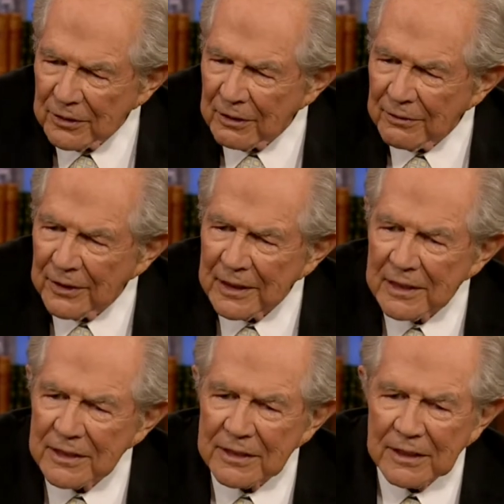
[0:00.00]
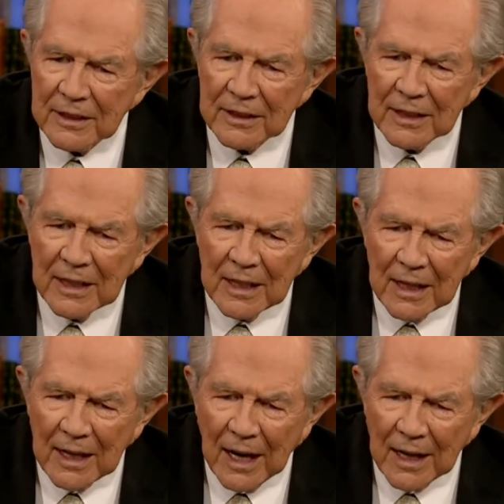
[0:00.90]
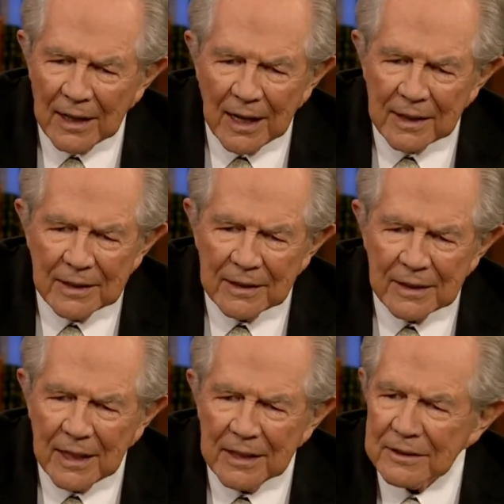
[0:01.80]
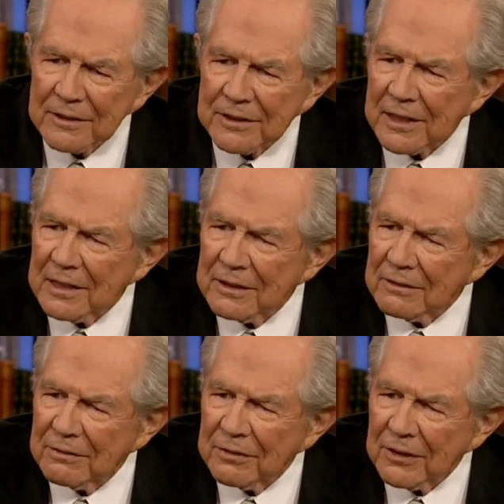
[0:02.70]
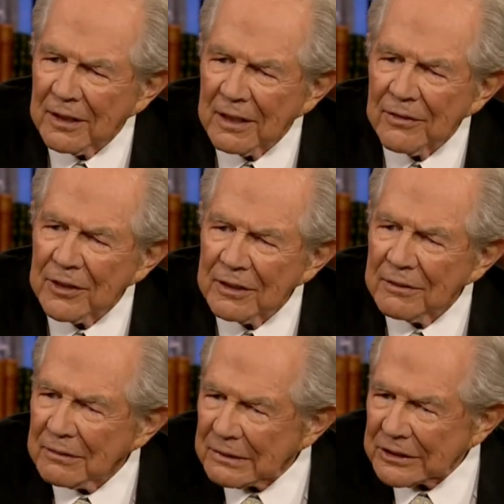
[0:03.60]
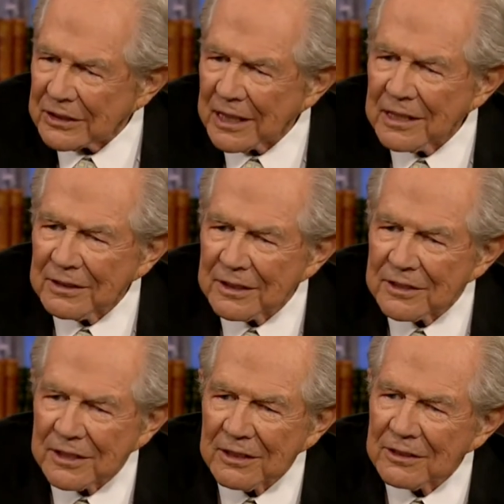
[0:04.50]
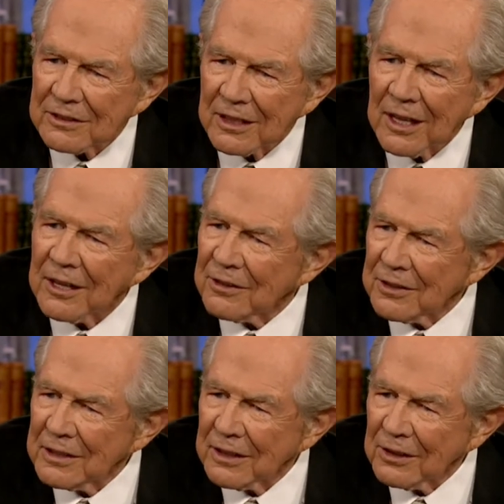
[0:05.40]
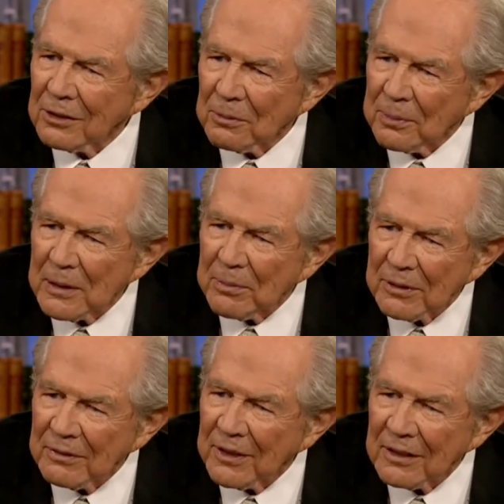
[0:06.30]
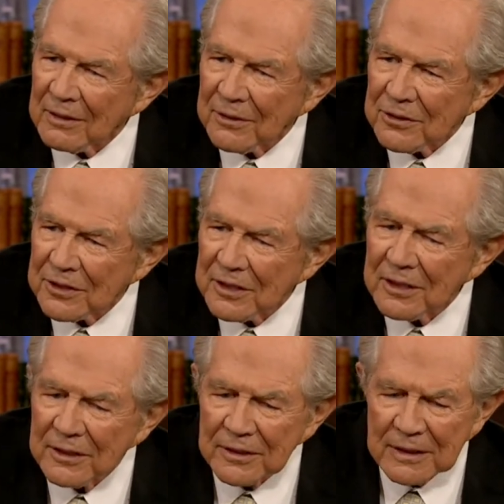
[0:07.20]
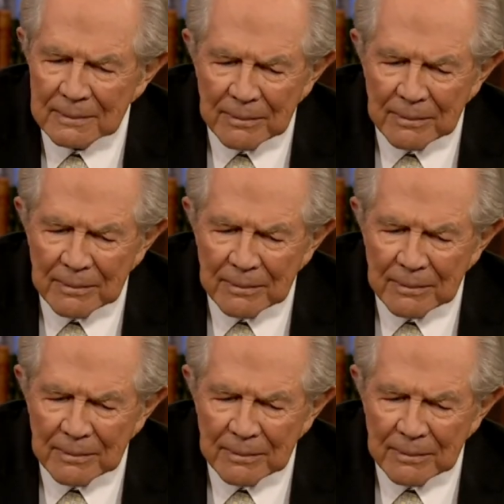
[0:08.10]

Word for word: an advice. Uh, I, I can't say that for every state that sells lottery that all the people involved are sinners.